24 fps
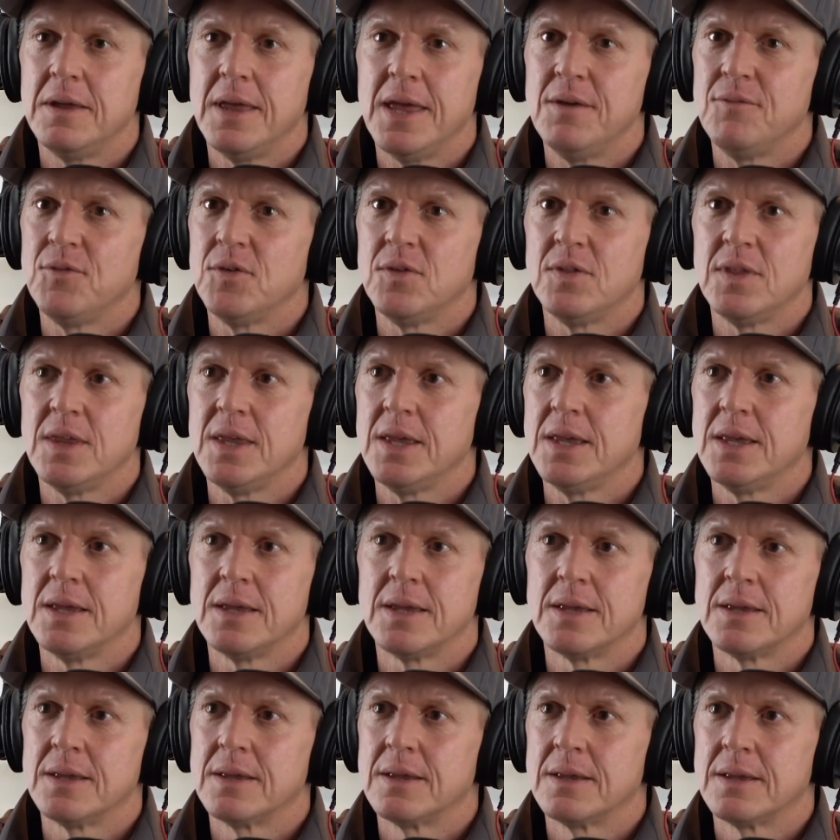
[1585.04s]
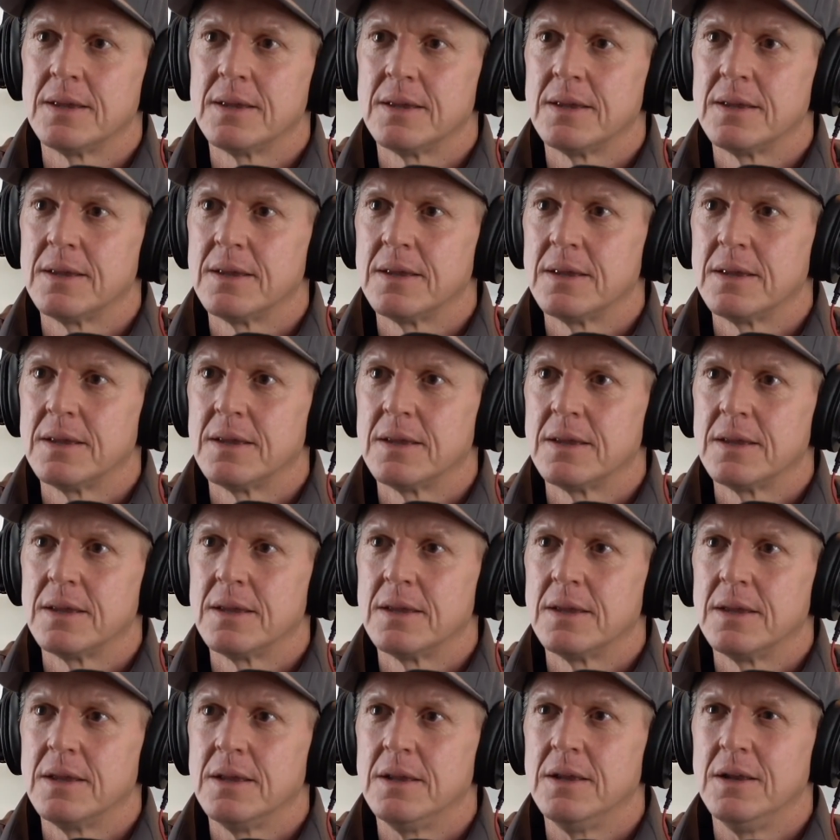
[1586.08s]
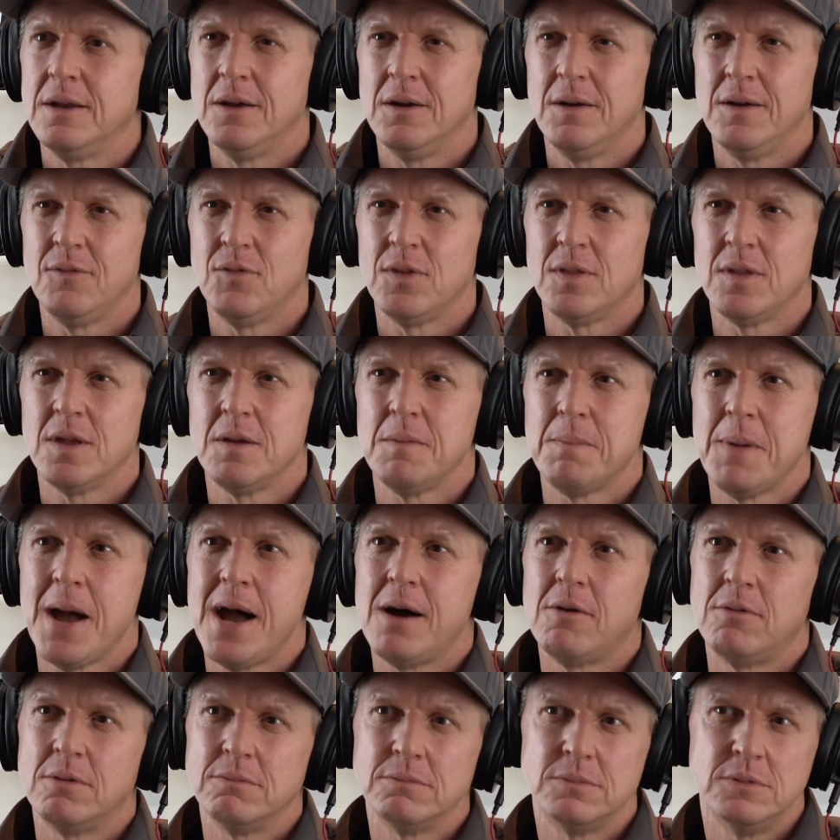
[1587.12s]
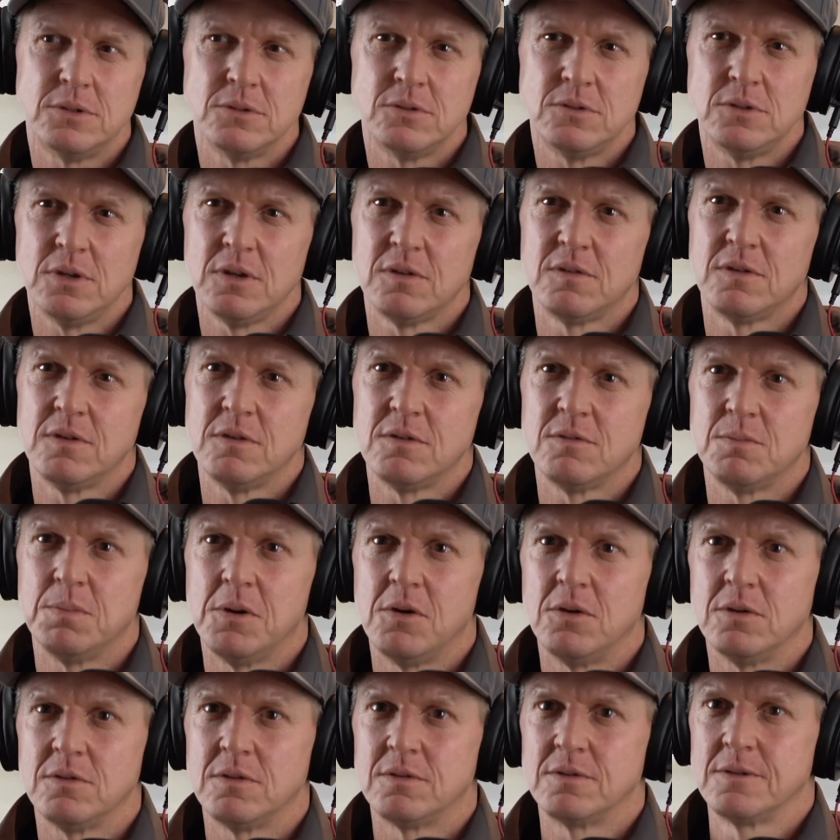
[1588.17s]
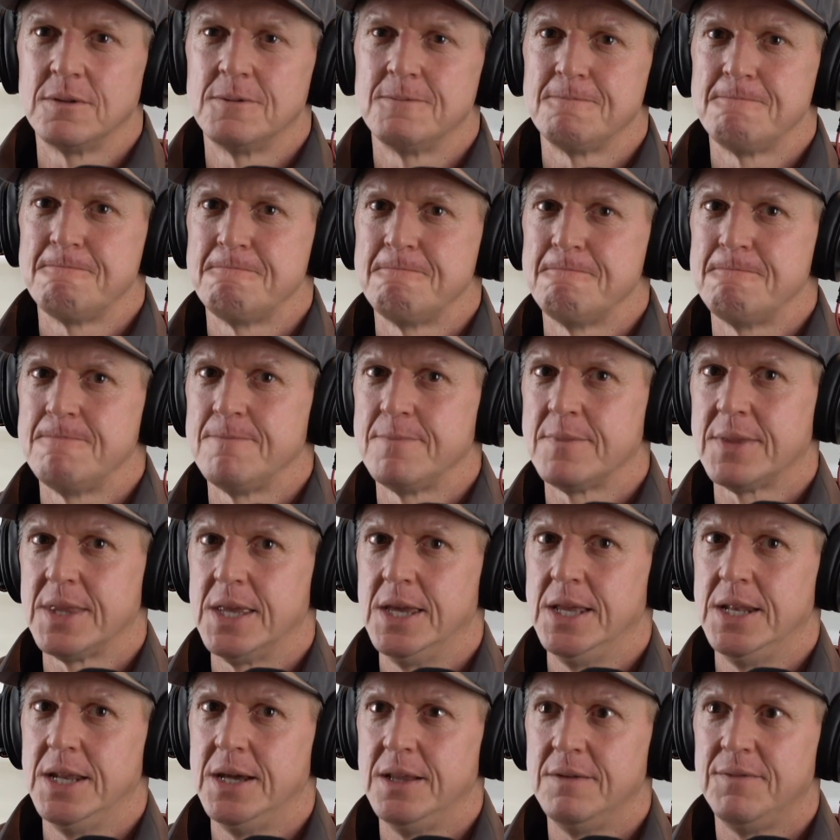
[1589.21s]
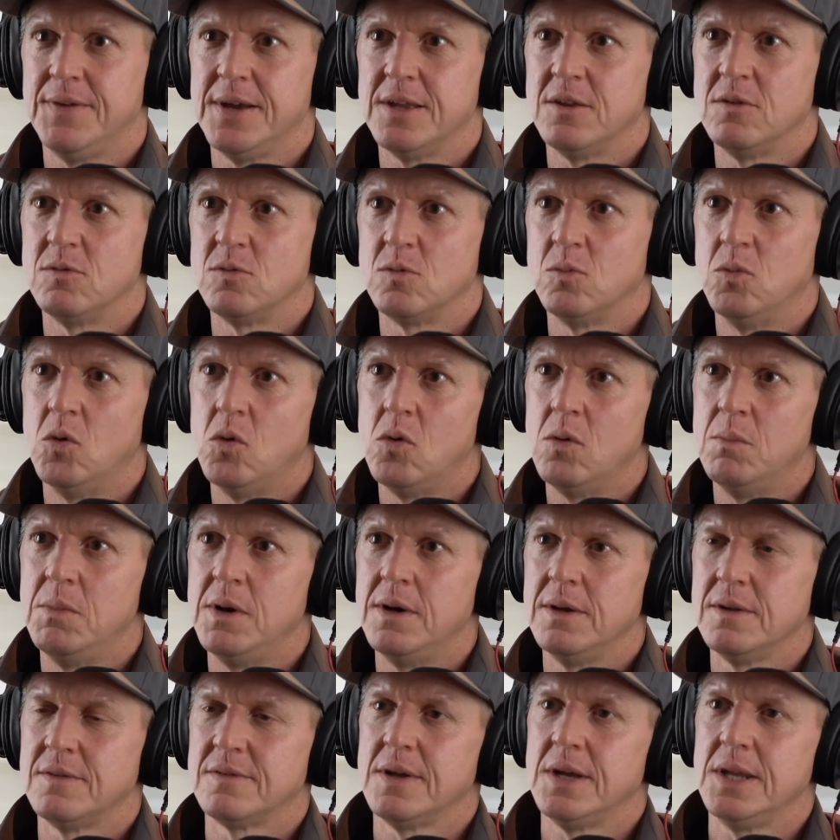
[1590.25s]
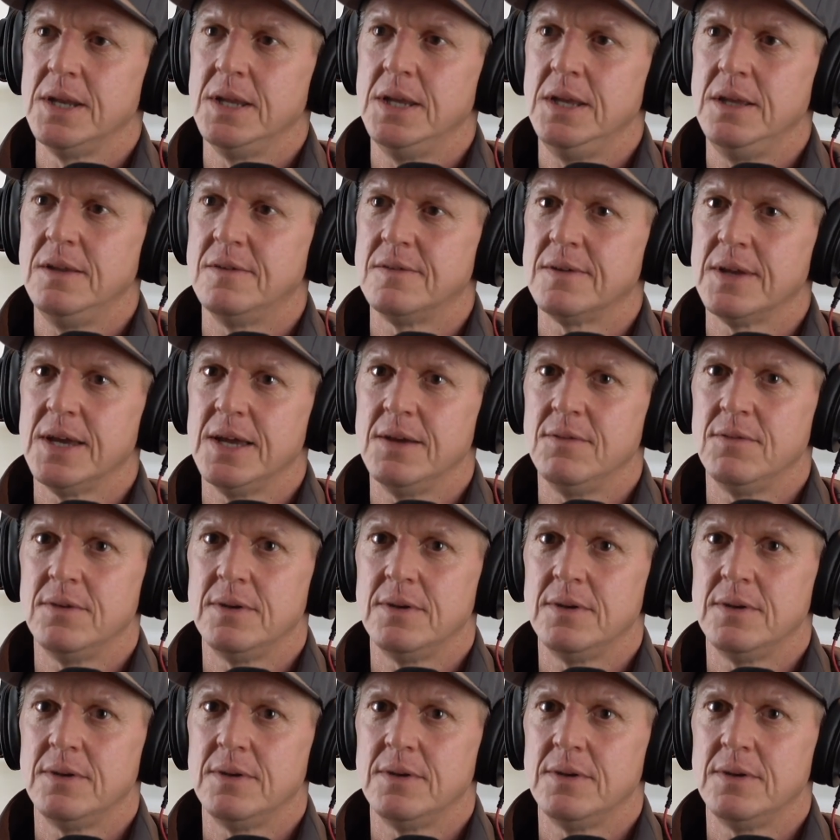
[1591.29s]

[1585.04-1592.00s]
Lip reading: everything, everything about, not just the spots. The fact it was warmer, sunny, skate every